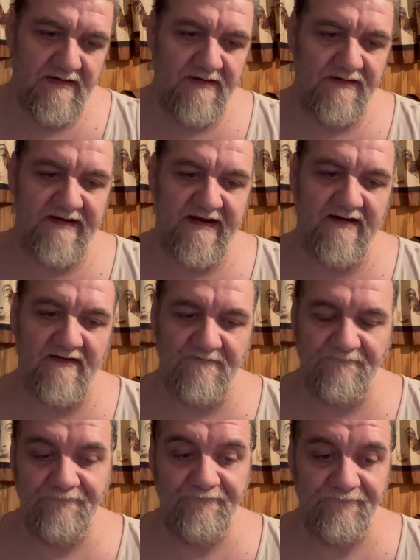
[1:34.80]
Now,
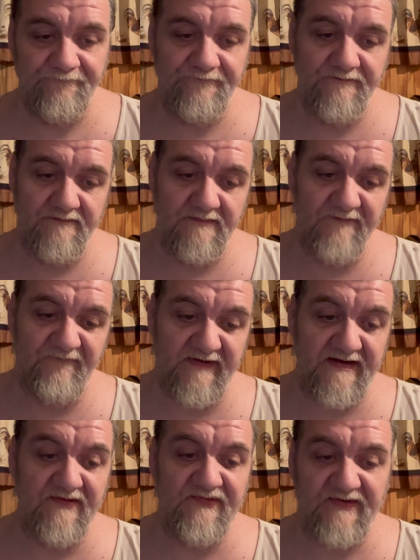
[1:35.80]

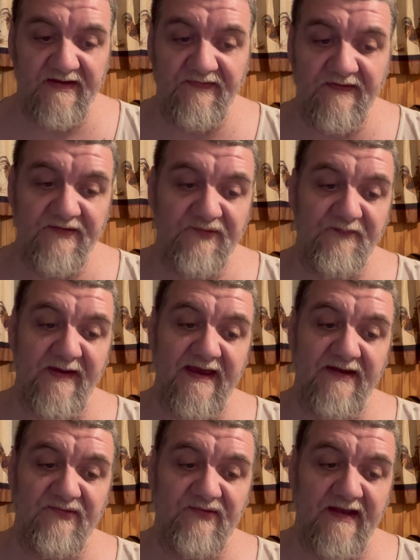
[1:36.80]
Feinseth
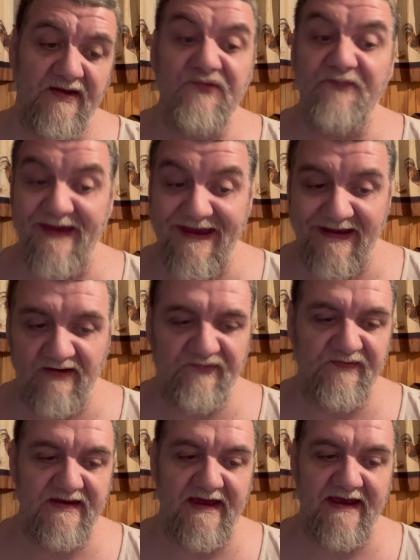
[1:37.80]
expects
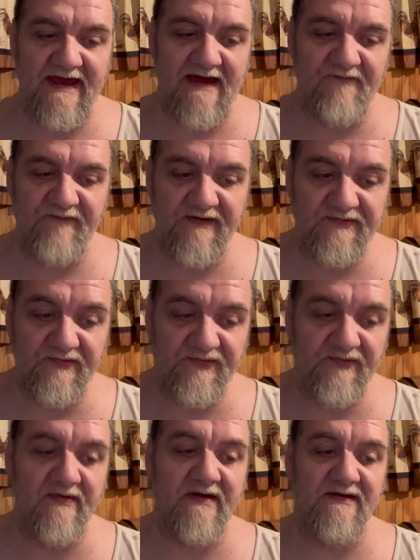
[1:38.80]
the AI features
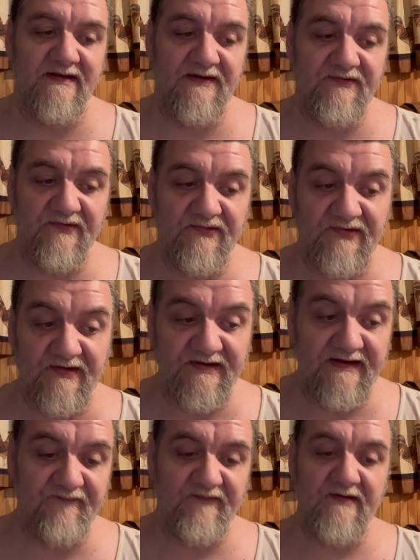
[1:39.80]
to unleash a
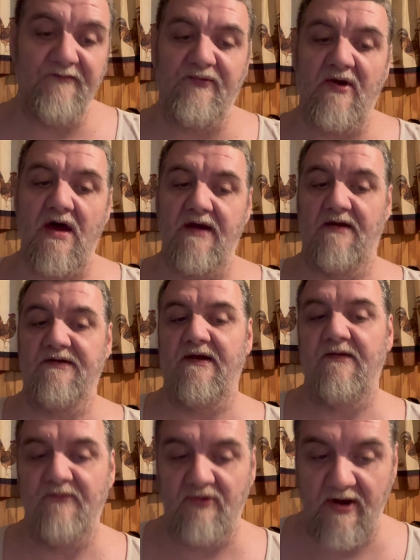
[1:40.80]
significant product
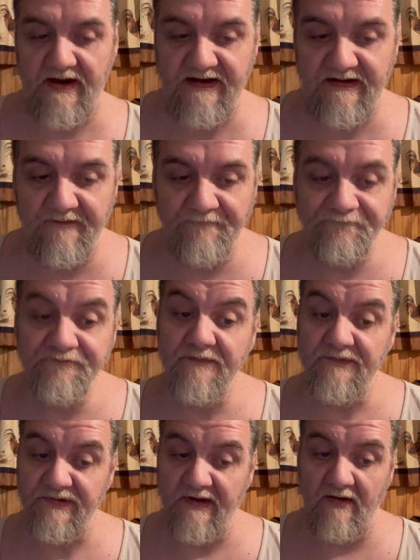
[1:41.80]
upgrade,
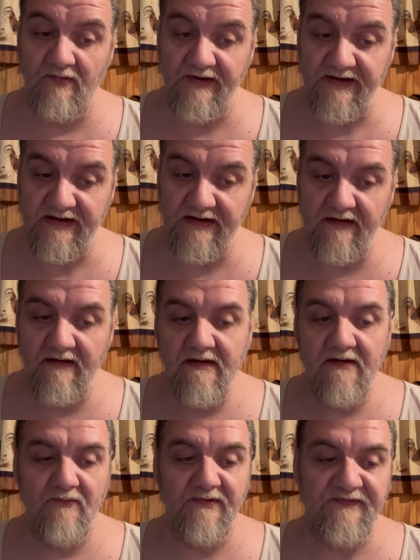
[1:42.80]
noting
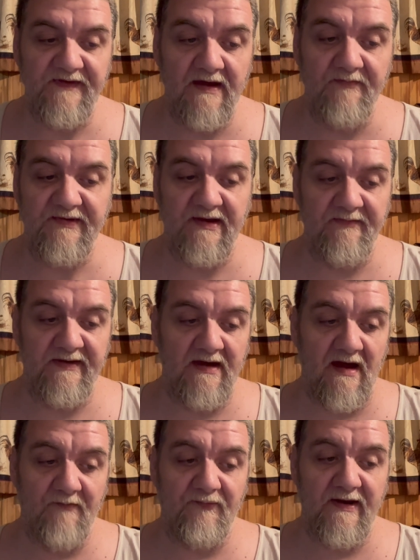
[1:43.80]
with the upcoming
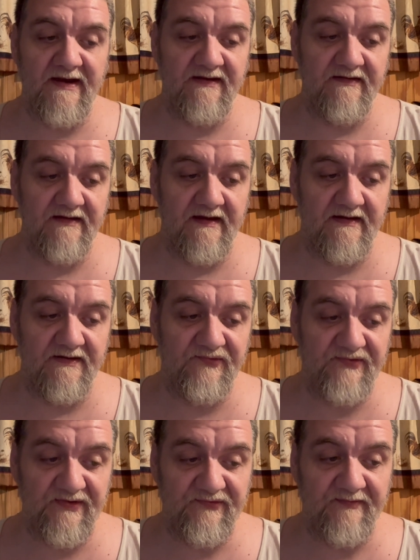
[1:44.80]
operating
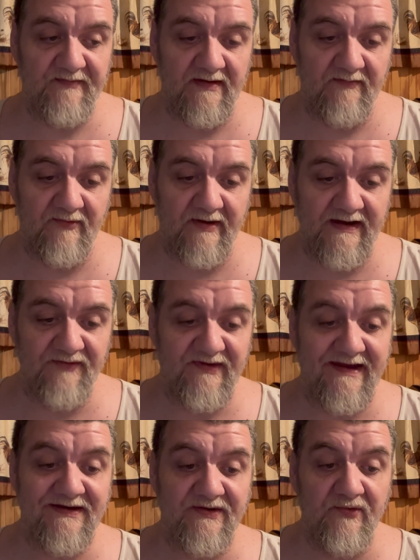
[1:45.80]
system upgrades
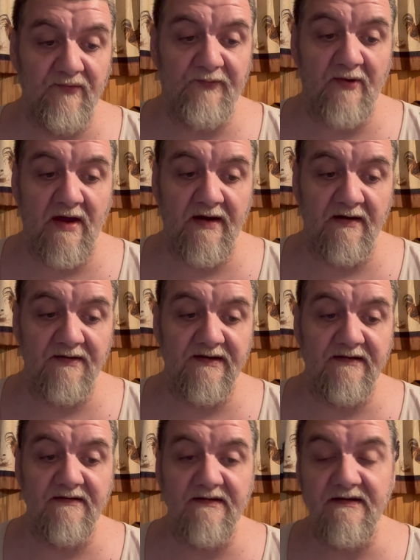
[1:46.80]
and new product
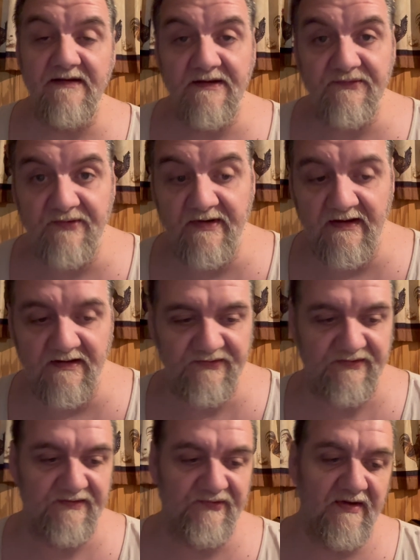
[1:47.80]

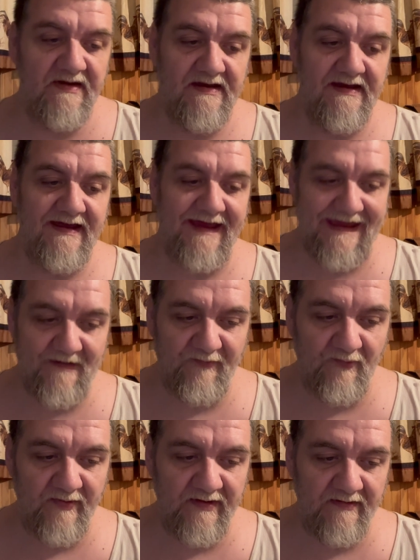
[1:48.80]
introductions, Apple
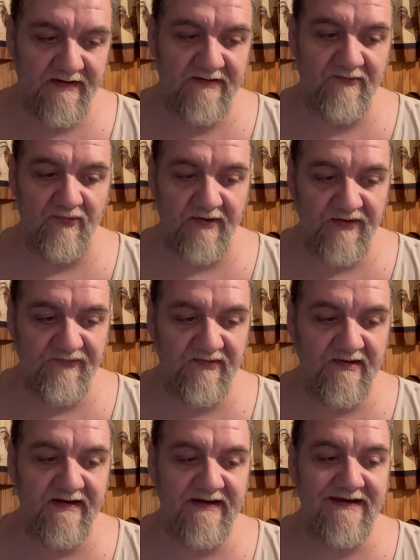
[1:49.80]
will
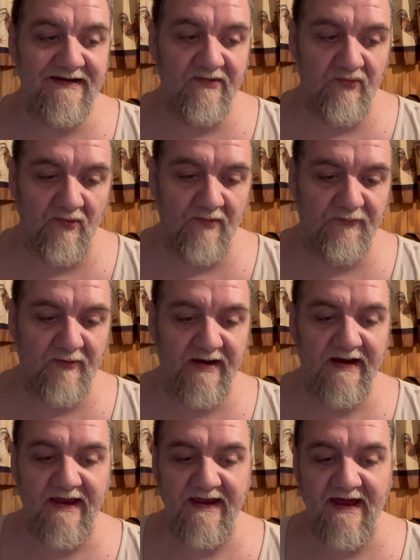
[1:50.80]
increasingly incorporate
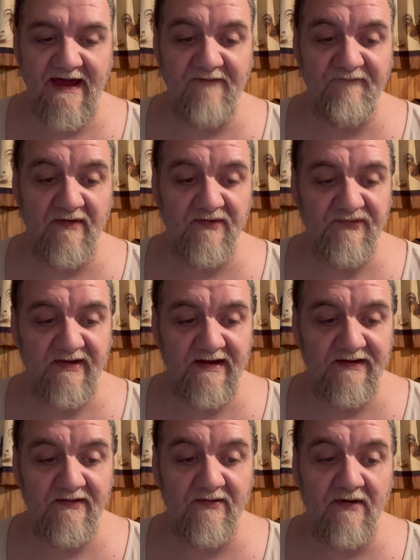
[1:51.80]
AI
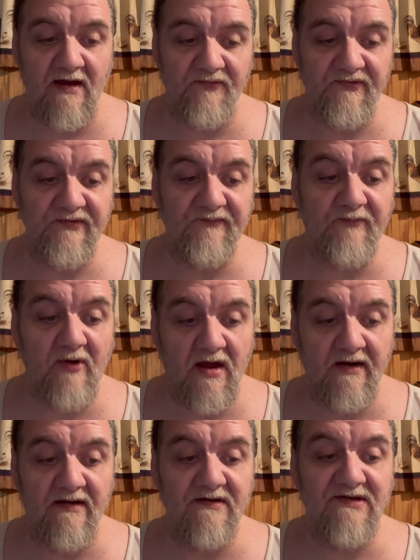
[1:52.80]
functionality across its
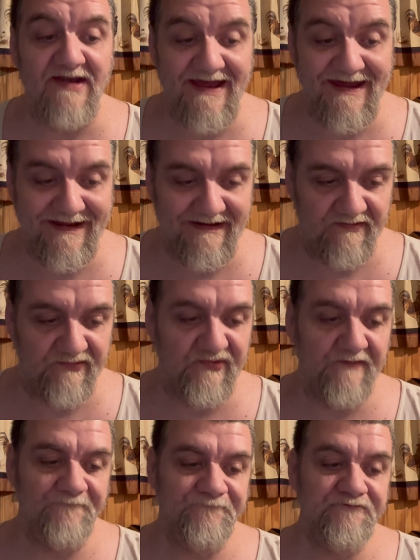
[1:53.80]
product lines,
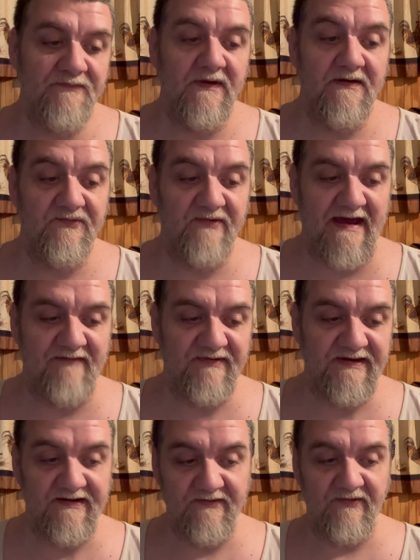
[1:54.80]
driving
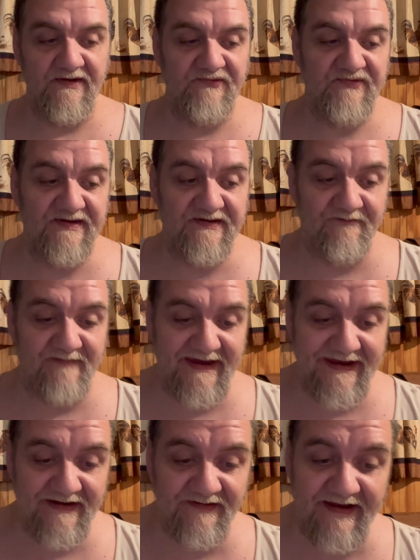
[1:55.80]
increasing
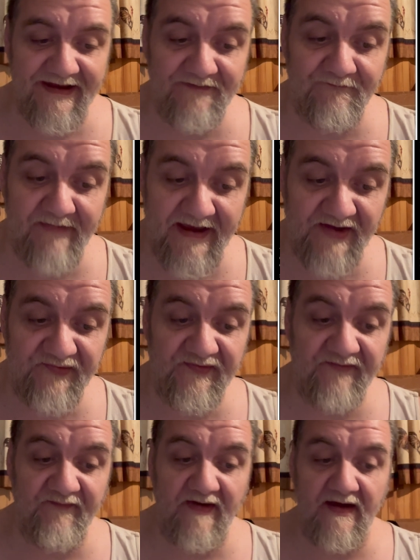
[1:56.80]
demand and
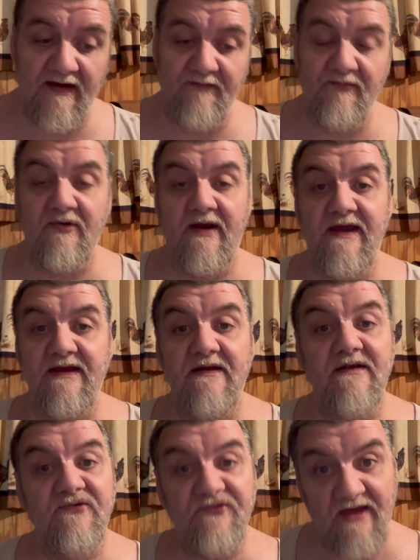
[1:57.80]
massive upgrade
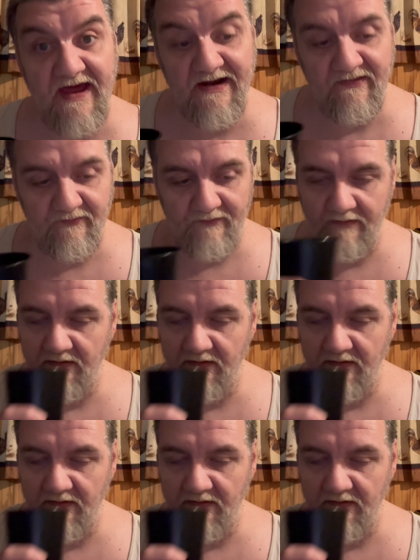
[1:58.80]
cycle.